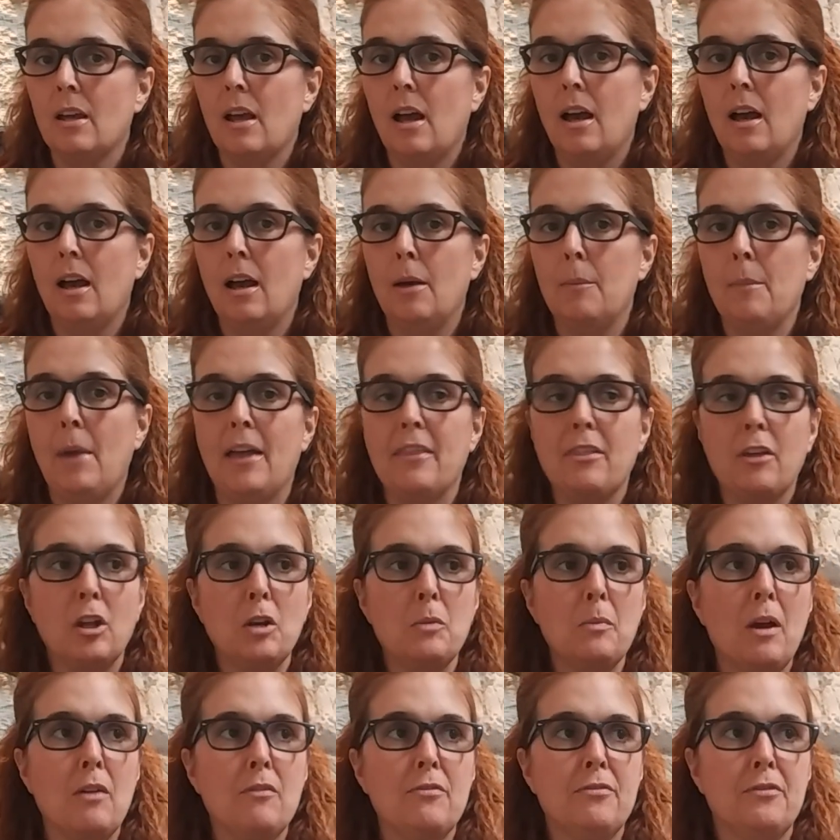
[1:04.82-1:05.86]
I thought
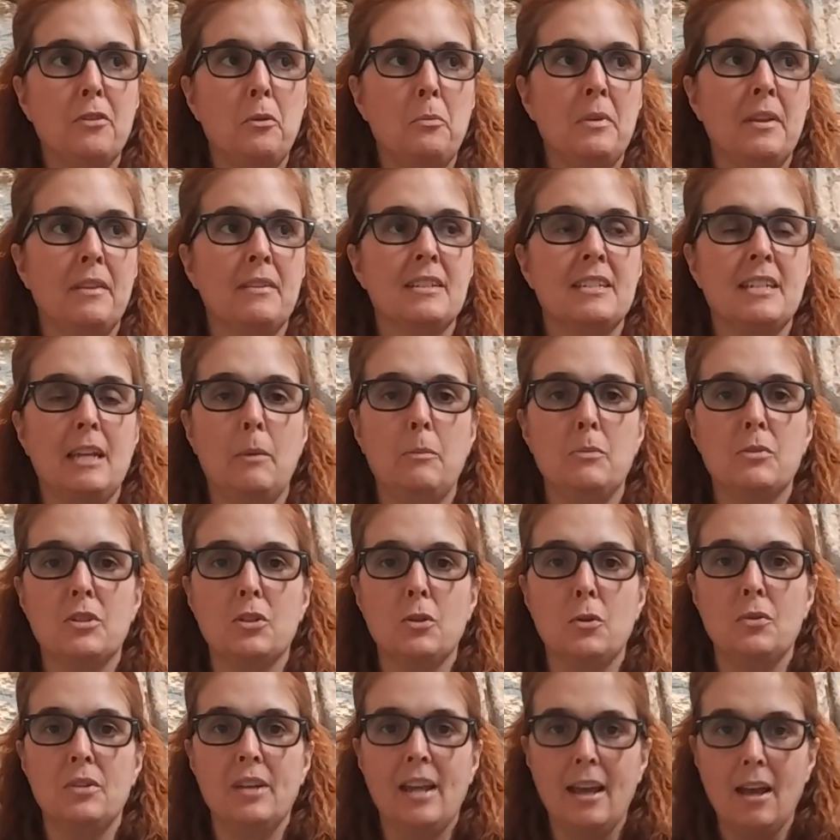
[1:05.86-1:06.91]
about filming this
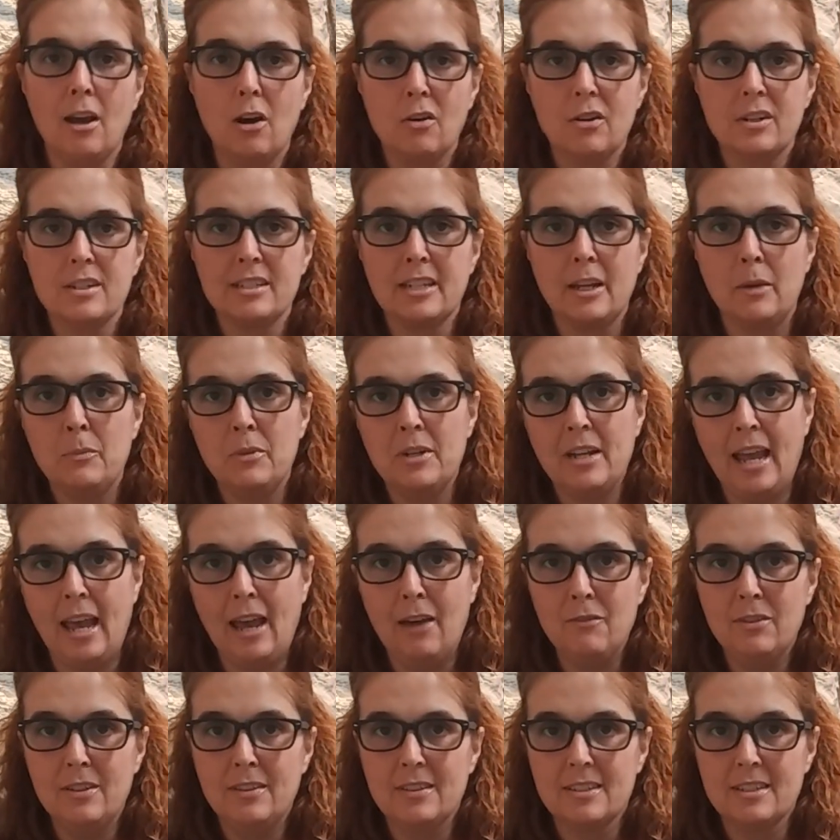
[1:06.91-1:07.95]
episode now because I've been
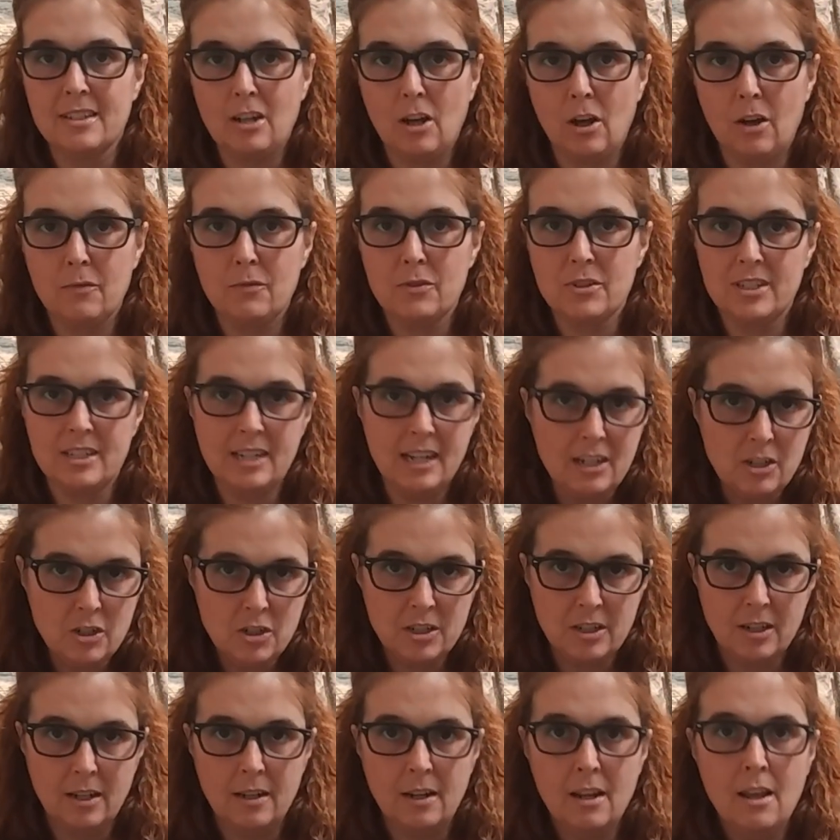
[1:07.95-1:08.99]
having this
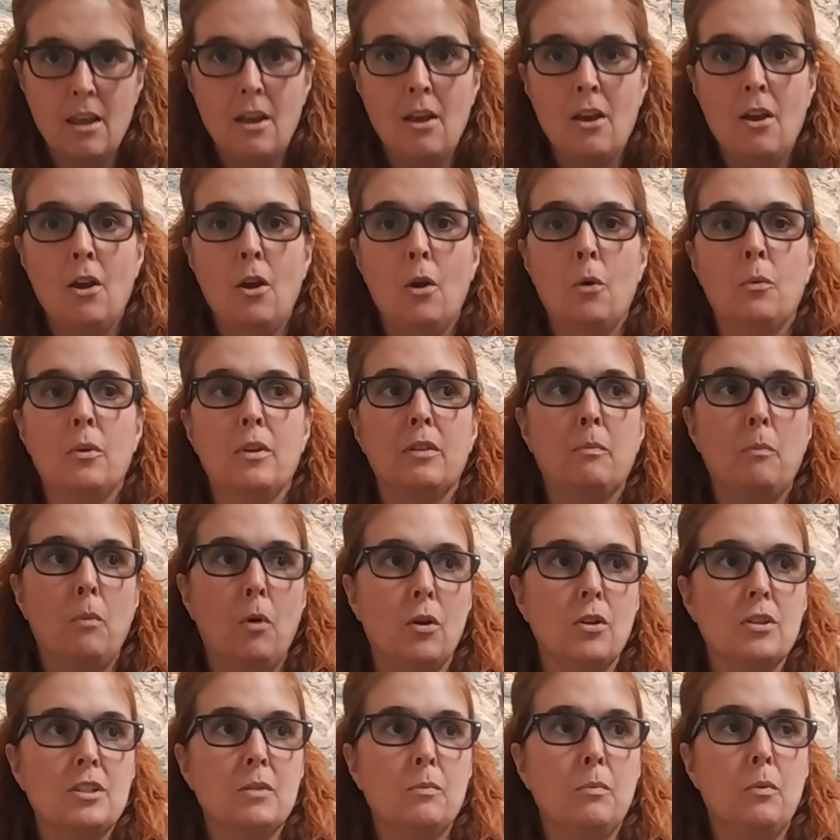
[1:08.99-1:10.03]
conversation with
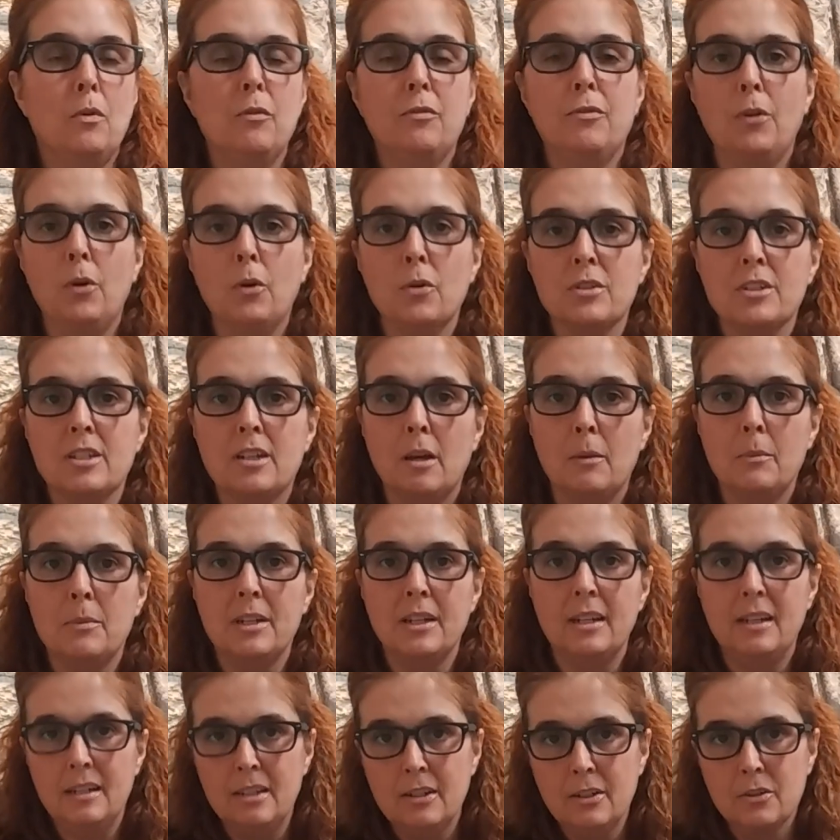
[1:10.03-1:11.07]
multiple folks coming
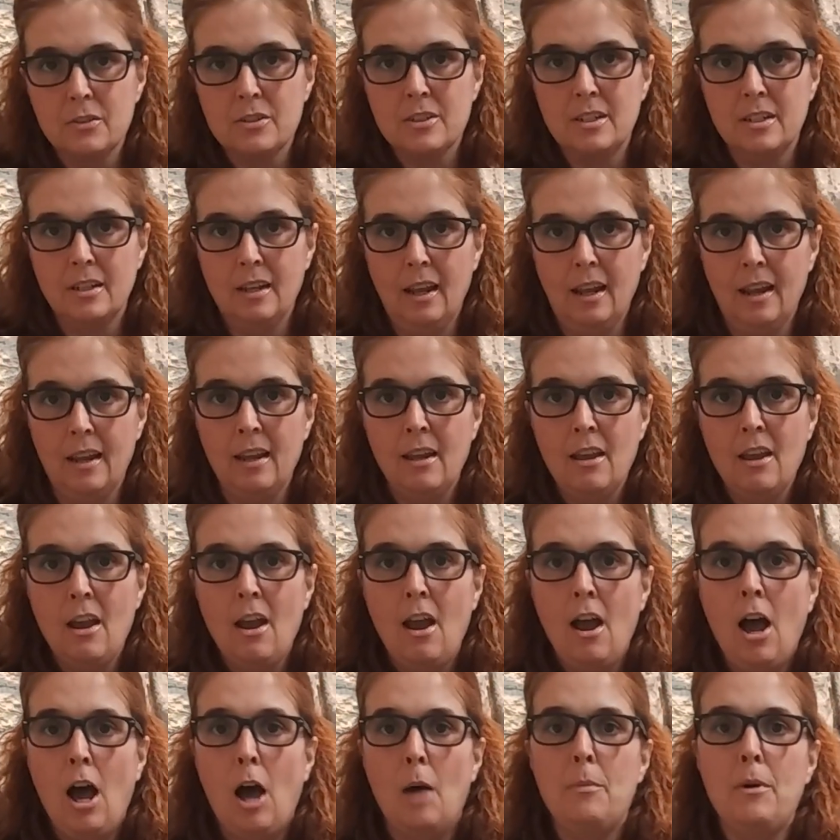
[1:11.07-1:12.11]
in here today
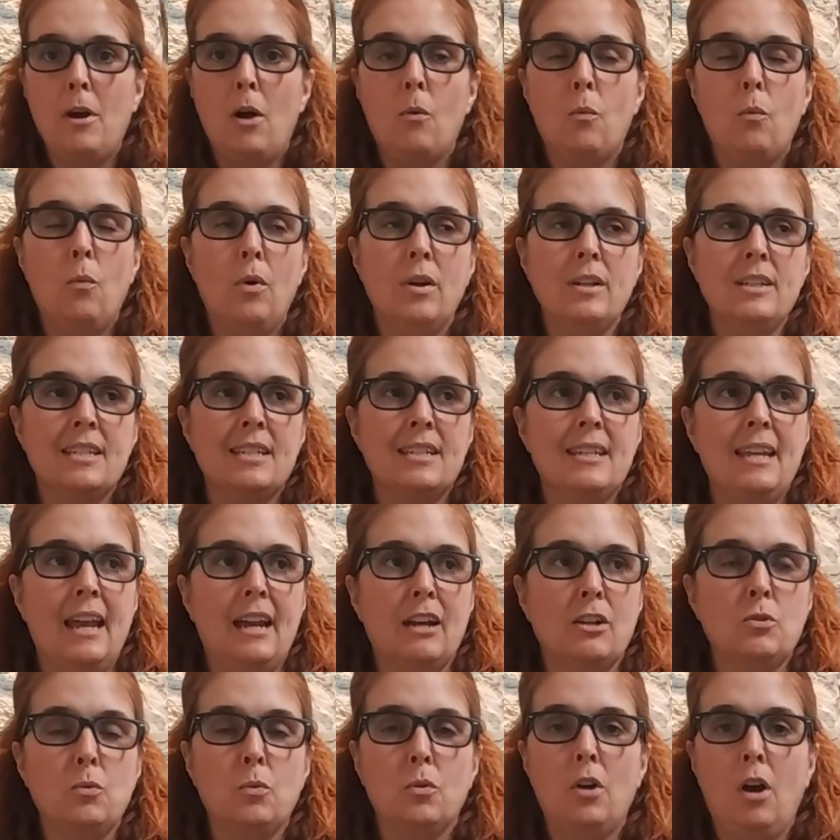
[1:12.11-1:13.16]
about what's the
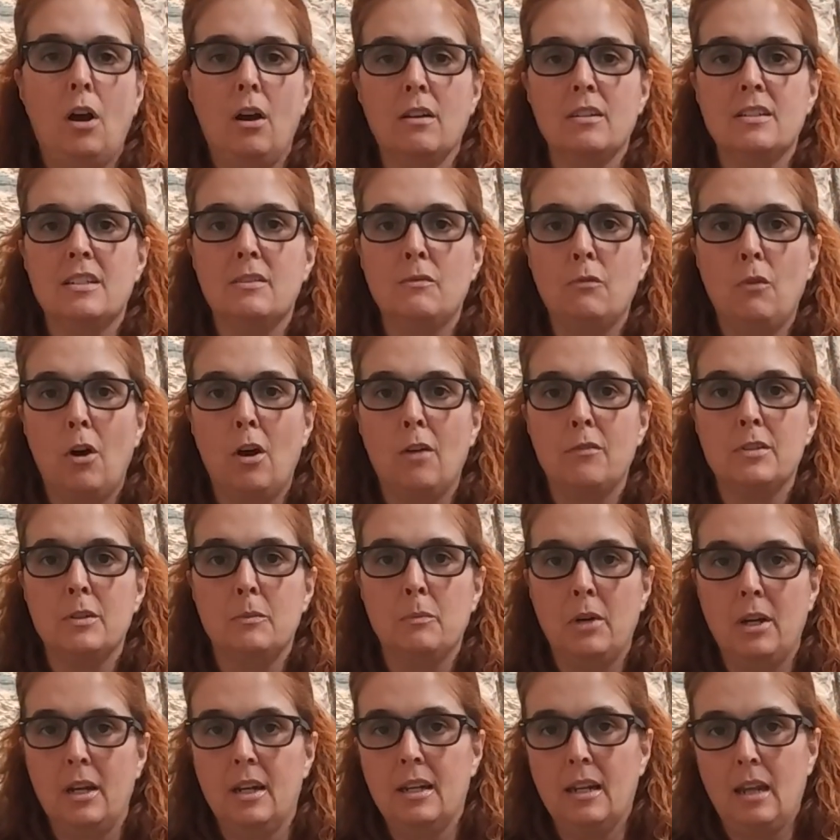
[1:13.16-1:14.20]
actual cost involved in
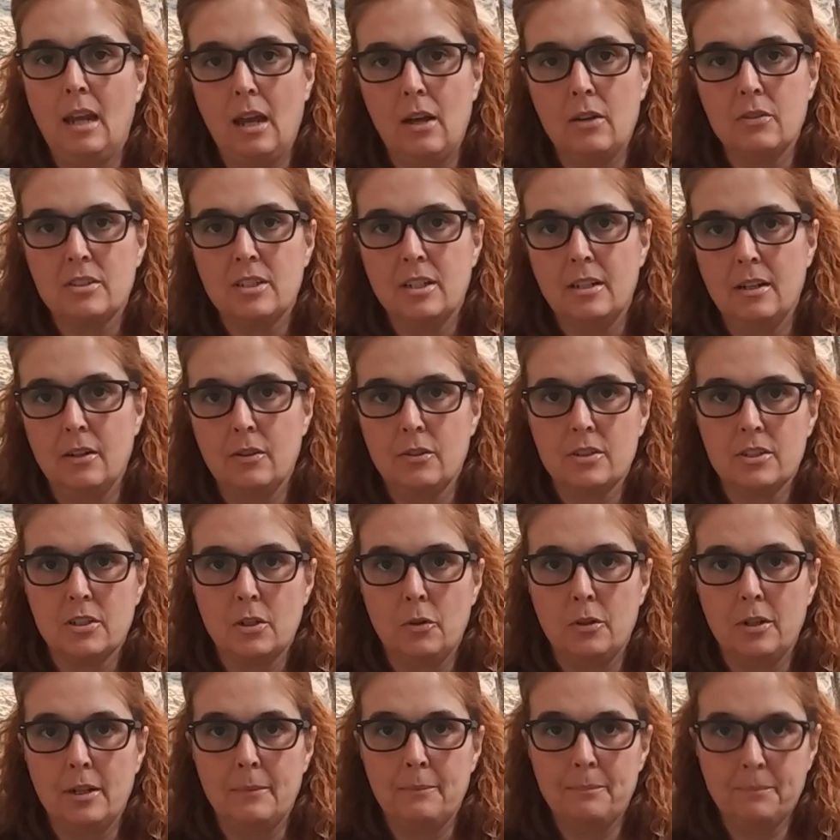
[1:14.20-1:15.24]
buying a house in
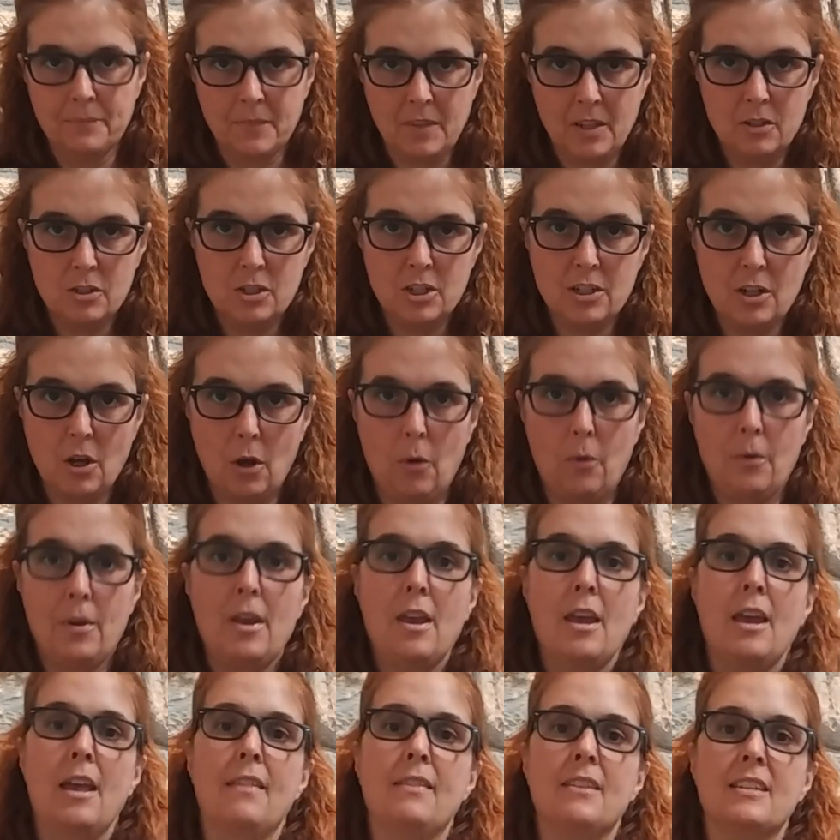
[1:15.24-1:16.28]
Arizona. So
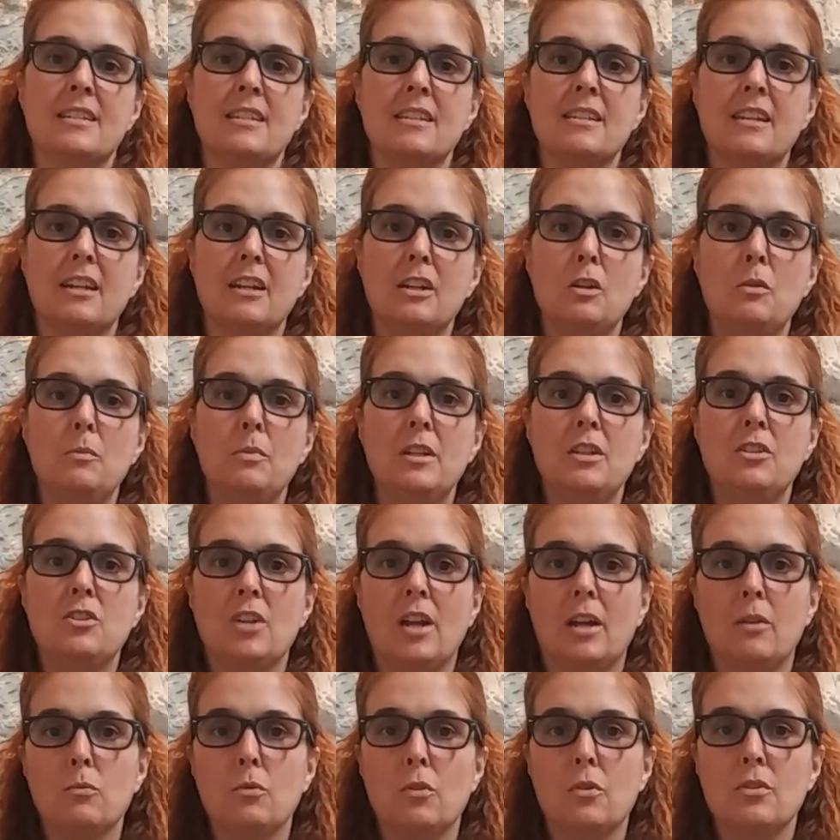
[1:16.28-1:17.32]
this is going to be
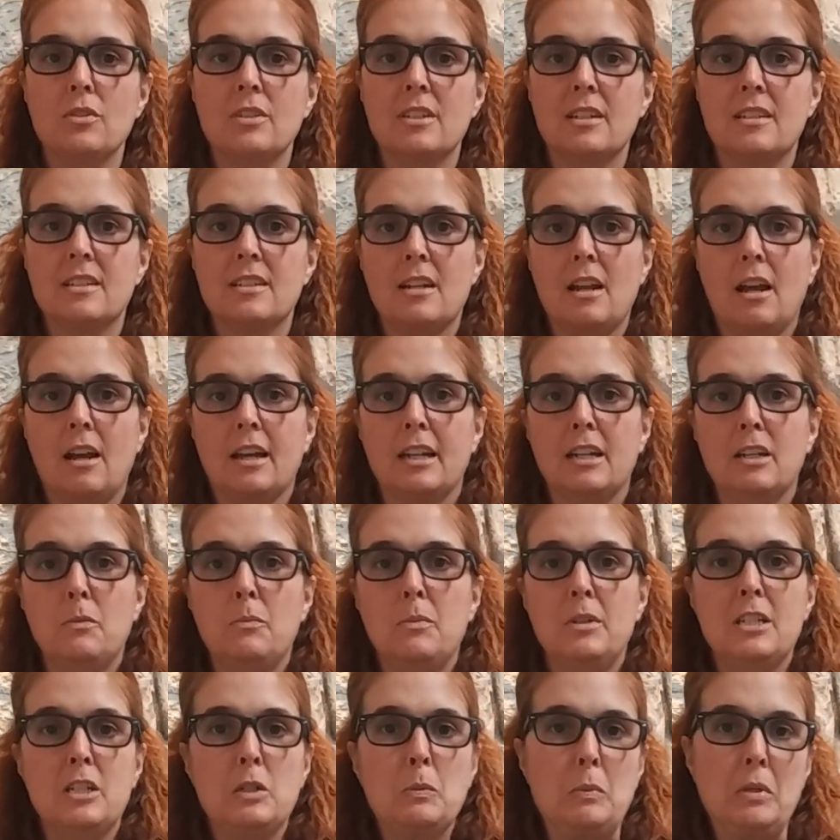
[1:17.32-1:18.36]
generals, it's not going to be
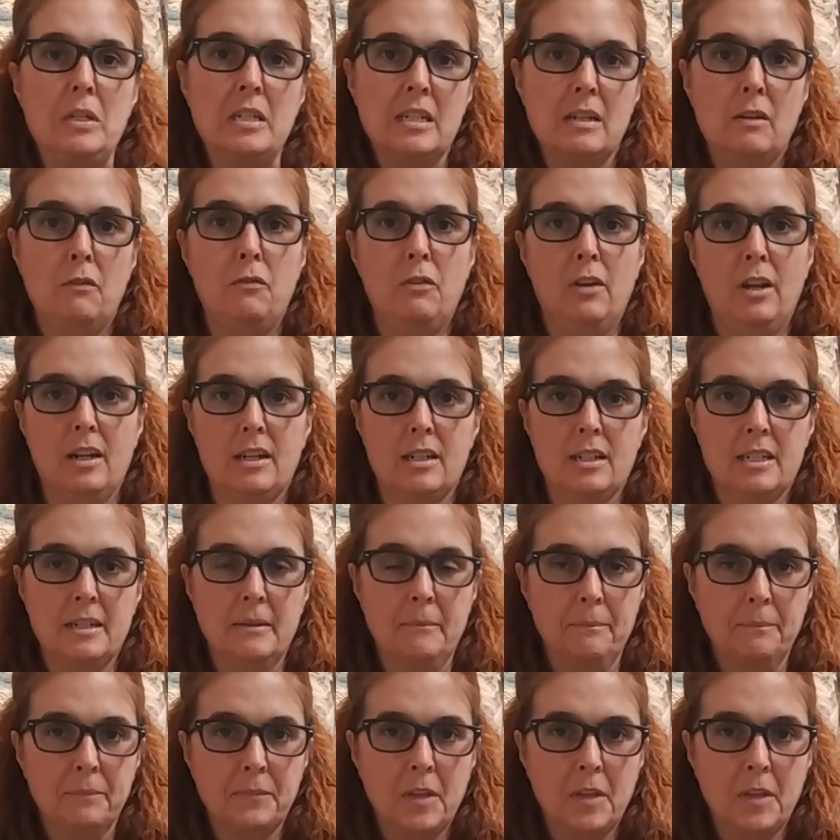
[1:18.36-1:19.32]
specifics.